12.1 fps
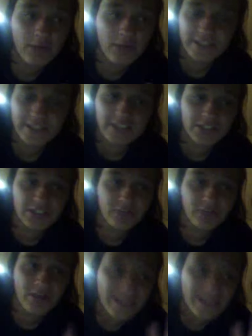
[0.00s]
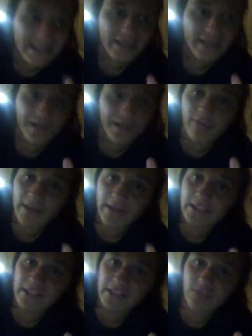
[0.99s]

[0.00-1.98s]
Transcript: and Season 2, yeah, that would make sense.